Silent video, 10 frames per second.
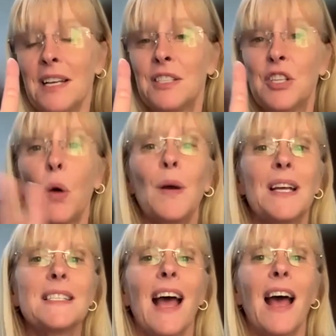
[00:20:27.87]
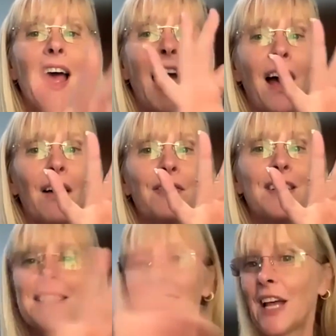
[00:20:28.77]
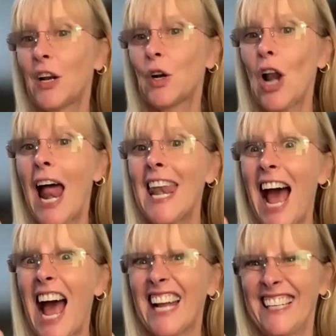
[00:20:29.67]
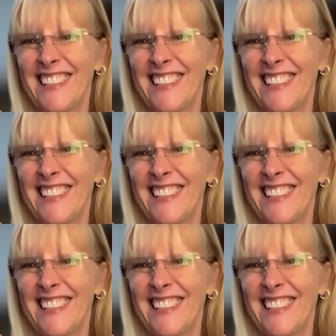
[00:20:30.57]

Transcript: So is F is the letter 9.